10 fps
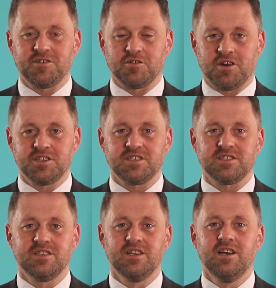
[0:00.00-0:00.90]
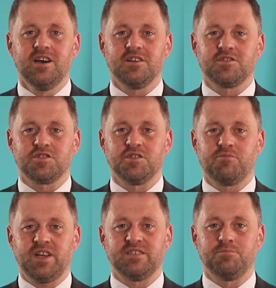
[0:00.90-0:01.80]
Comhghairdeas on such an
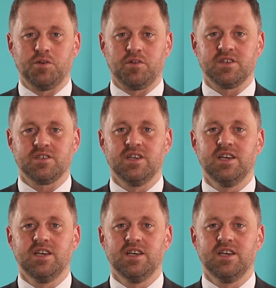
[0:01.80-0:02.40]
impressive booklet